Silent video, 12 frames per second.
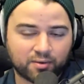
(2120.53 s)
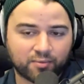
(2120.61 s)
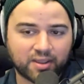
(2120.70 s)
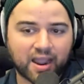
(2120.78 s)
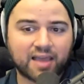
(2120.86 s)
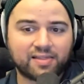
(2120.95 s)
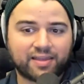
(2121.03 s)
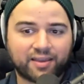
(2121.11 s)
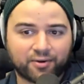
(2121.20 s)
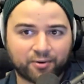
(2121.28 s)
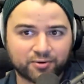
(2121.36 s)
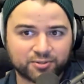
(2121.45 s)
We highly
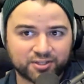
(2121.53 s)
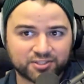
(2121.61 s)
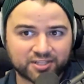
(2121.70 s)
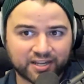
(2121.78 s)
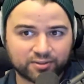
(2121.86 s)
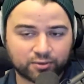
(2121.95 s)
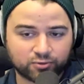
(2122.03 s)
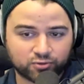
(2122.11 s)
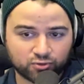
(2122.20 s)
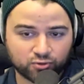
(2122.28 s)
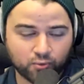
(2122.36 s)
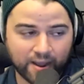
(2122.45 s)
encourage you to check those
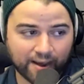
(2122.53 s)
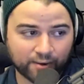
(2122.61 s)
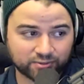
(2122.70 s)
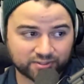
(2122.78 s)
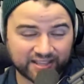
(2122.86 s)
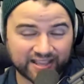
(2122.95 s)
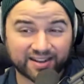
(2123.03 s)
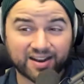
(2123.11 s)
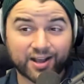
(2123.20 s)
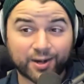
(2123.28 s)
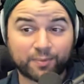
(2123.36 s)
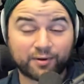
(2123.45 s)
2 out. Get
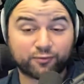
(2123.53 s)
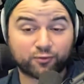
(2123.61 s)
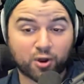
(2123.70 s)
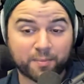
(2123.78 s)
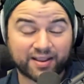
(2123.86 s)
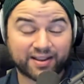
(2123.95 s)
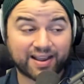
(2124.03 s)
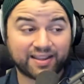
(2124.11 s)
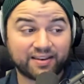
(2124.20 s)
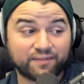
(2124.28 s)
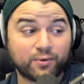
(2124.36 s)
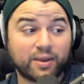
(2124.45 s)
caught up on For All
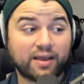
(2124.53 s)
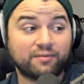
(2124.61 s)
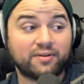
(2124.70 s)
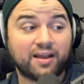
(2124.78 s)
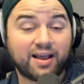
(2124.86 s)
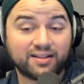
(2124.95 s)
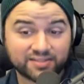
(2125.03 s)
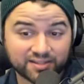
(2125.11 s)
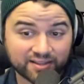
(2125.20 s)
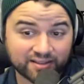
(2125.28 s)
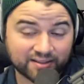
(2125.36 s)
Mankind if you have not.